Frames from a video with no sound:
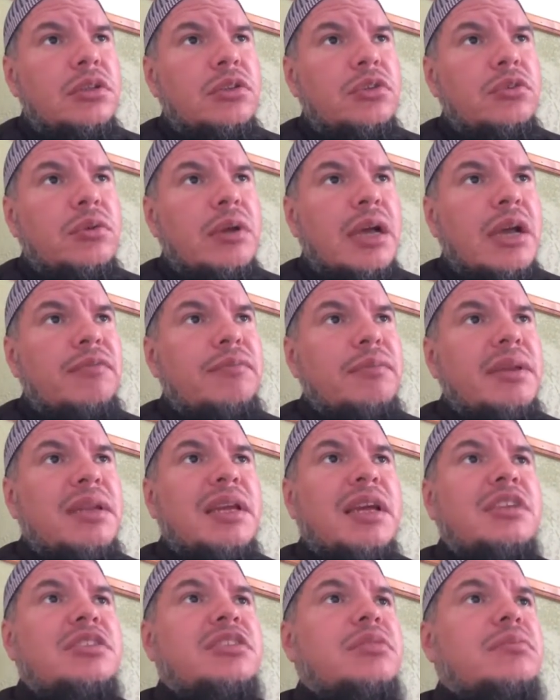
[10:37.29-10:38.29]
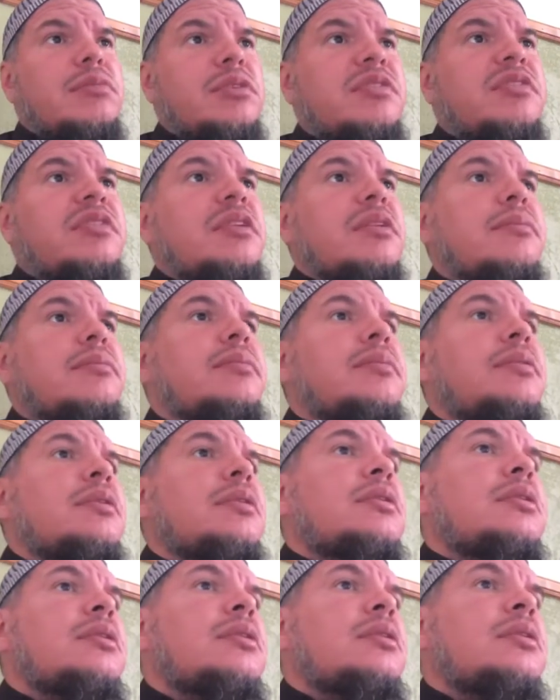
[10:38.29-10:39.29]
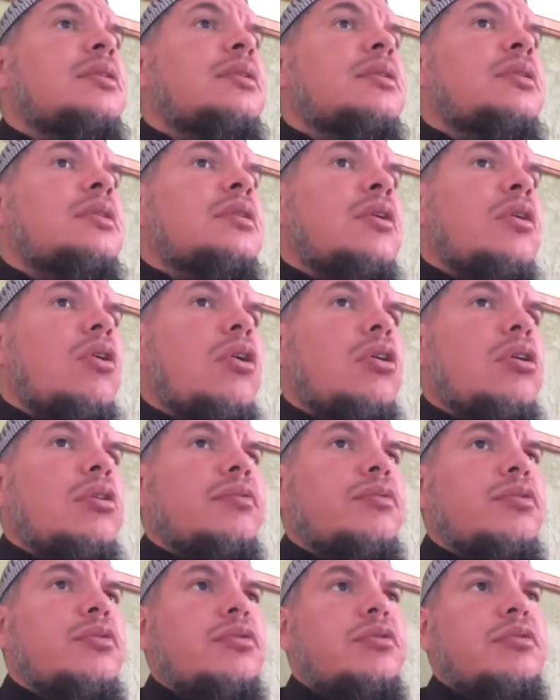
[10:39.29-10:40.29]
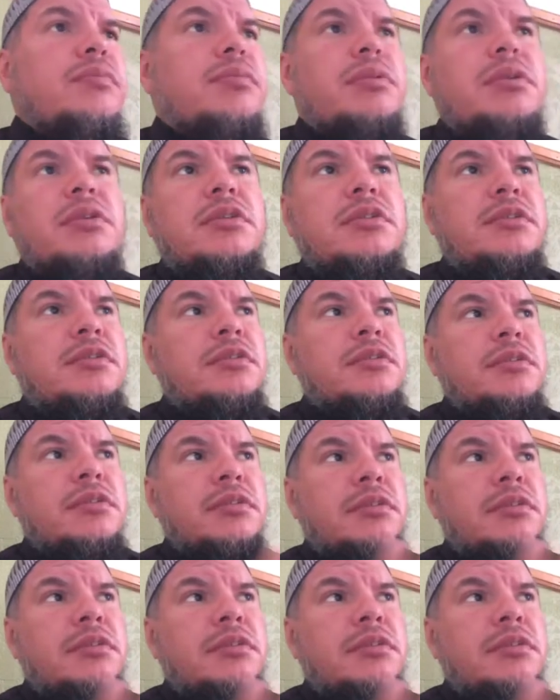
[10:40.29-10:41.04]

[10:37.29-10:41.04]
You have Minhaj Al Muslim. All of those books,